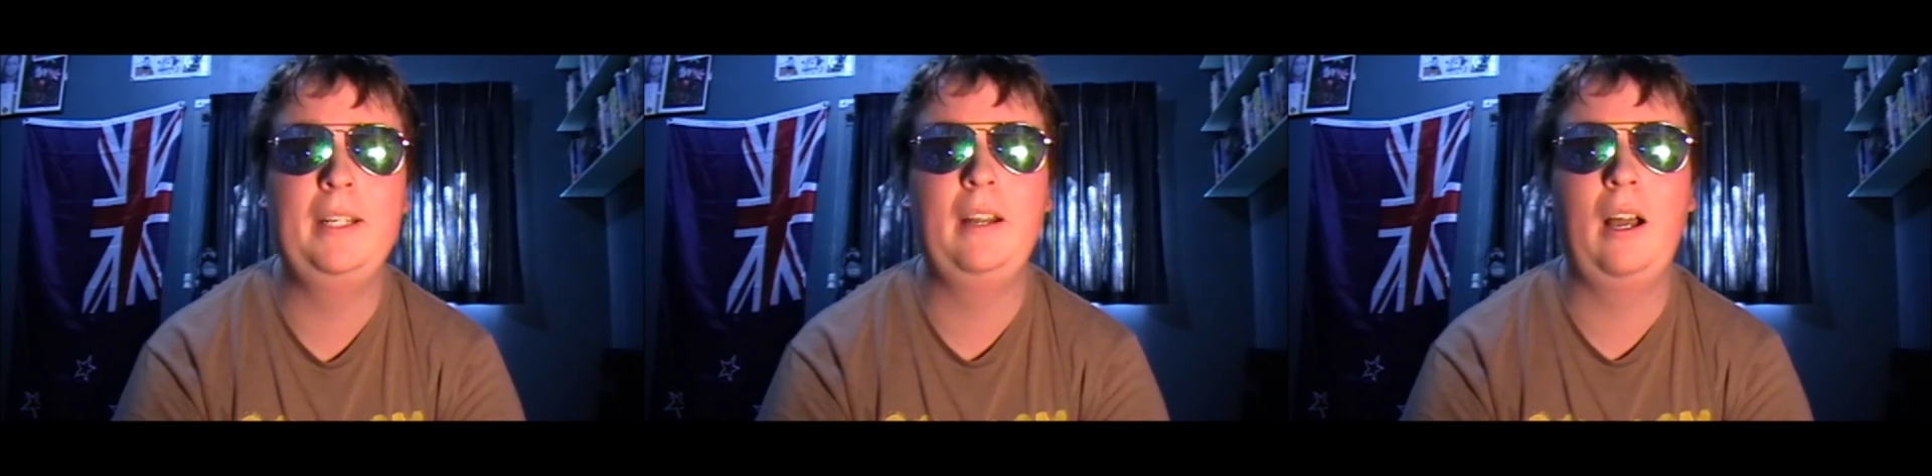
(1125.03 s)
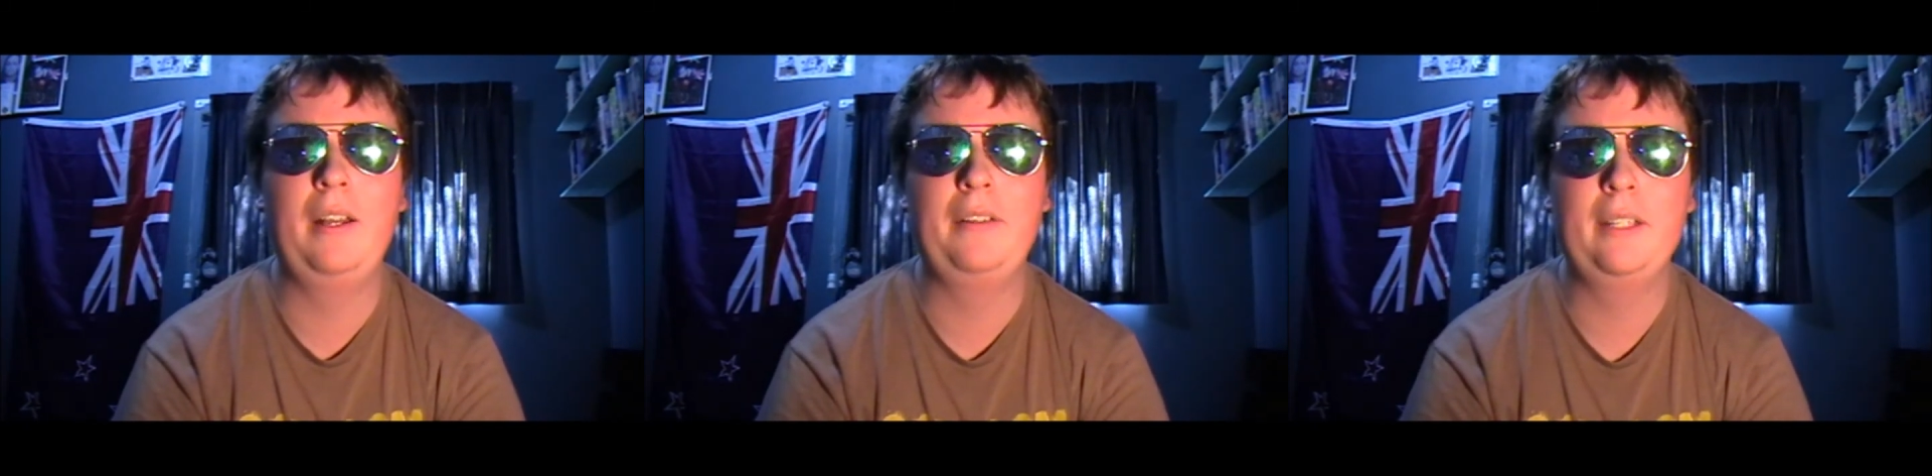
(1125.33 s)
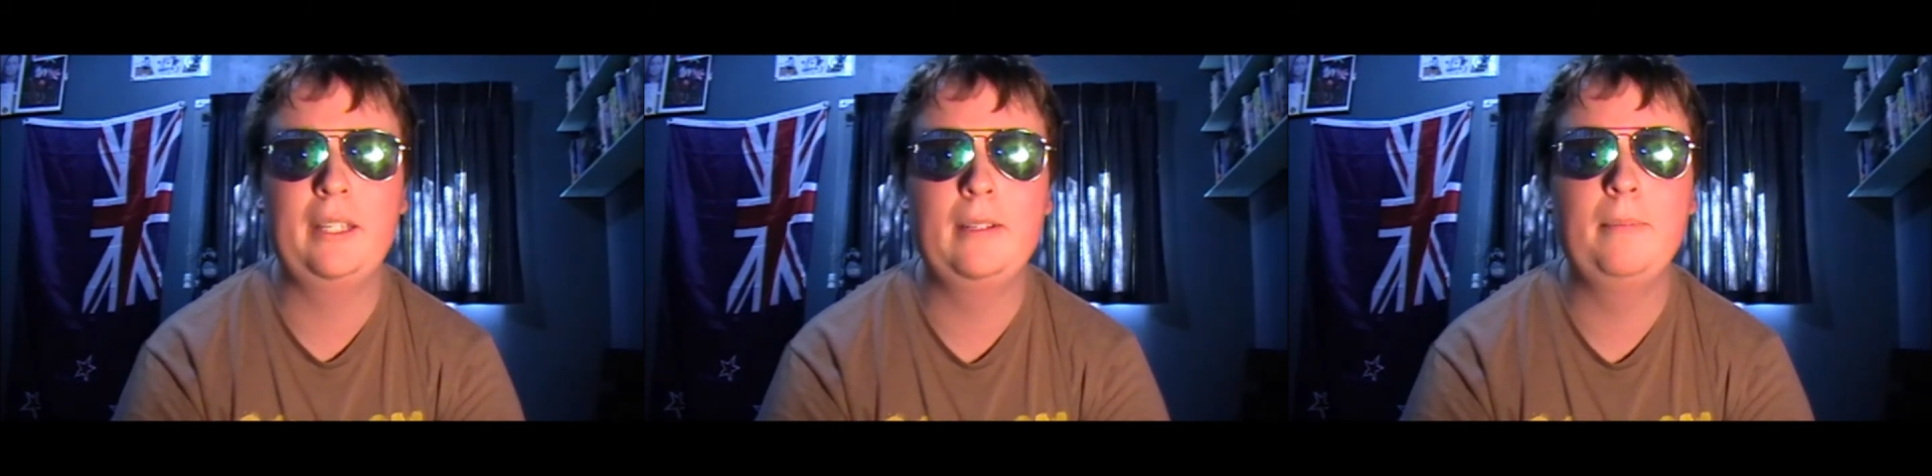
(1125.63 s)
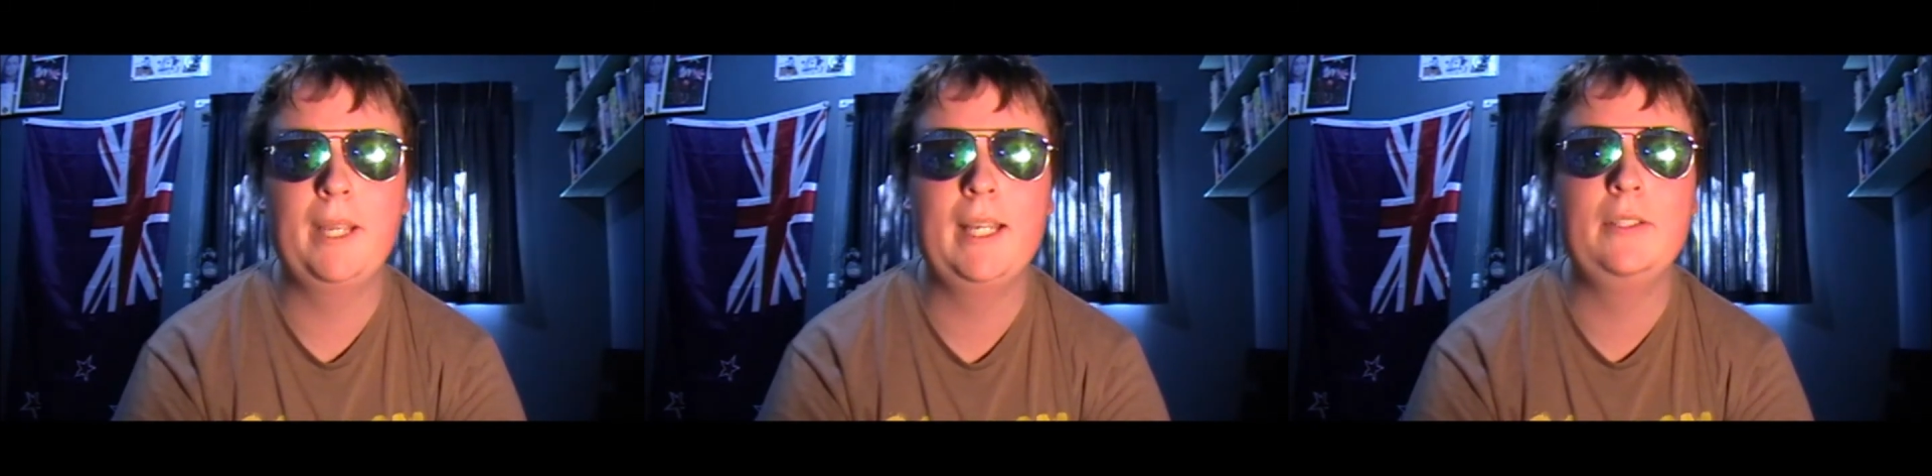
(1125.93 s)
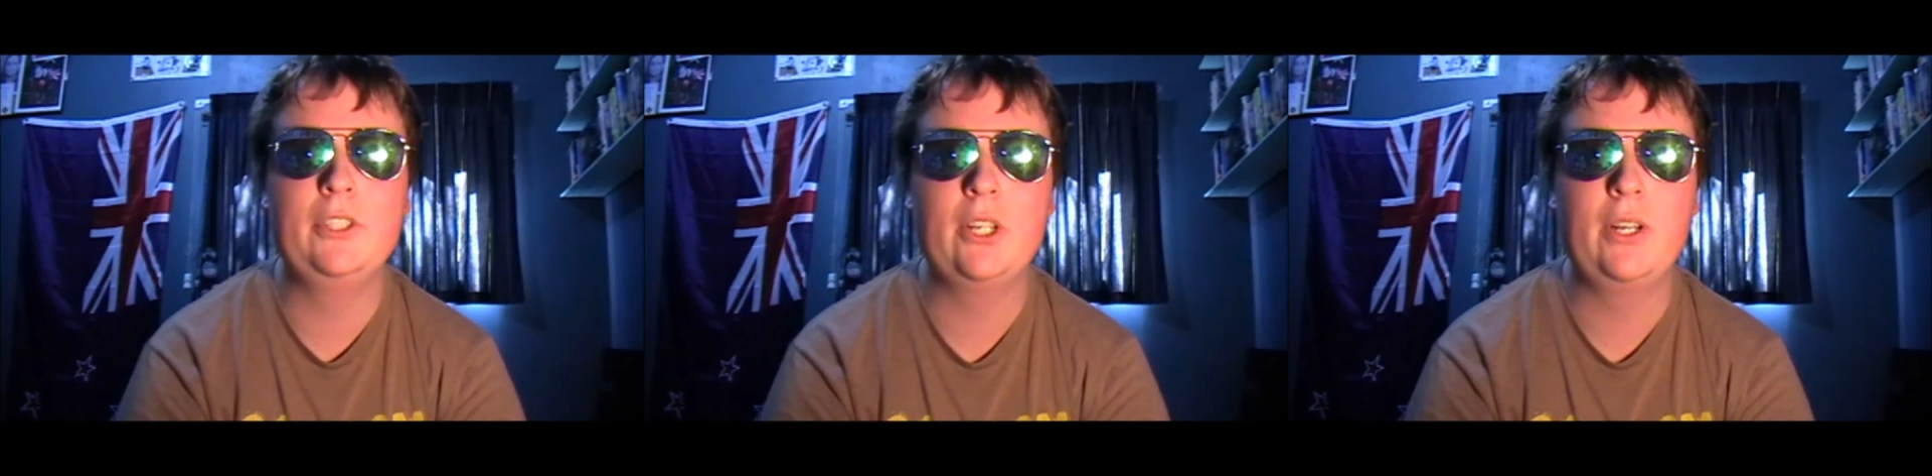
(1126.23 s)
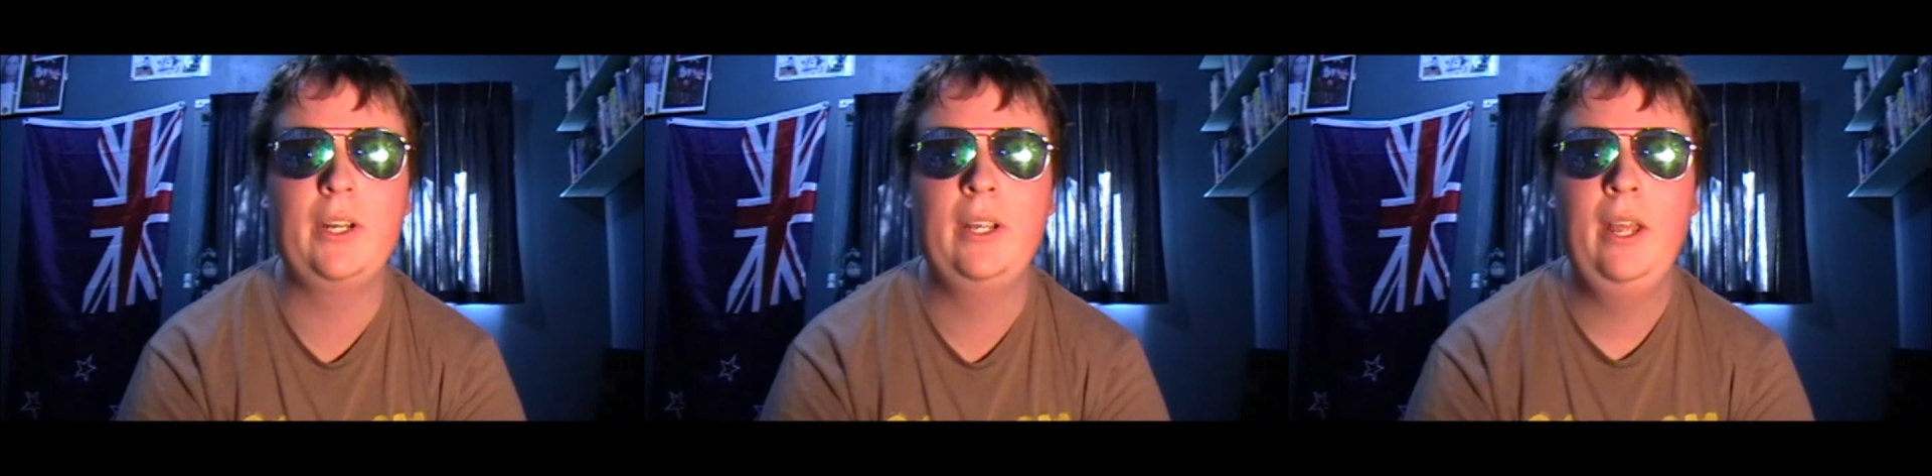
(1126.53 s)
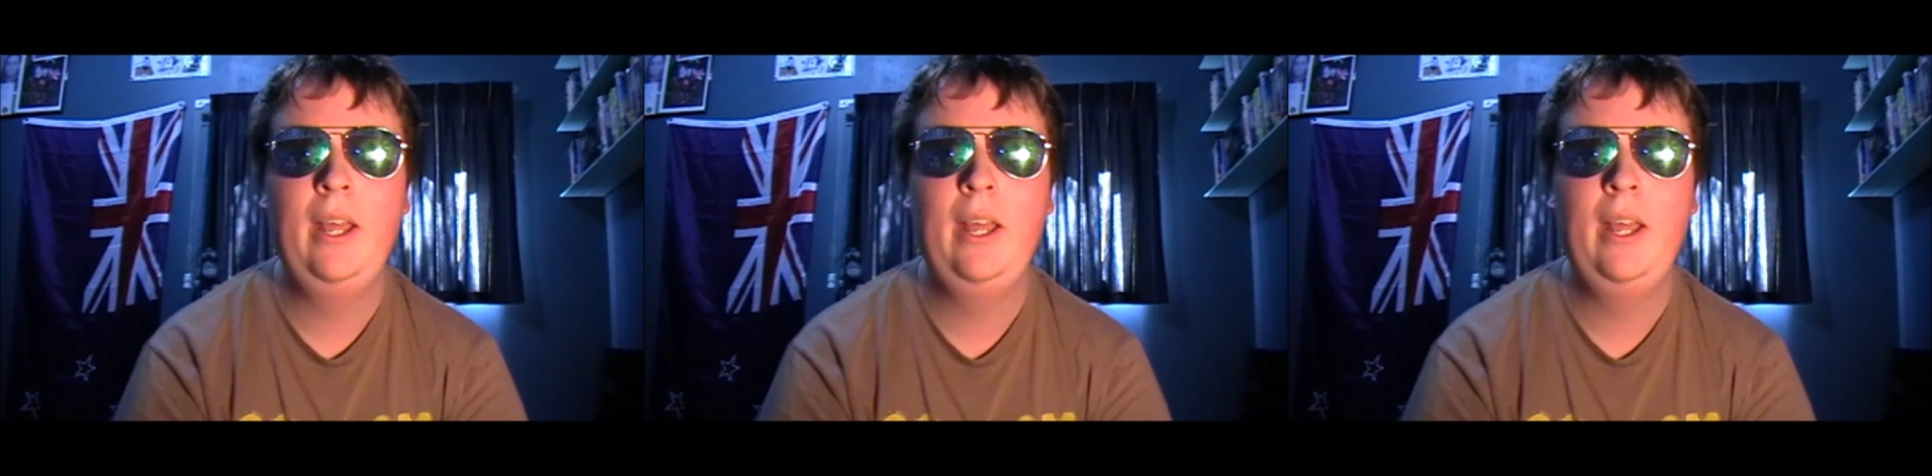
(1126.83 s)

It honestly depends on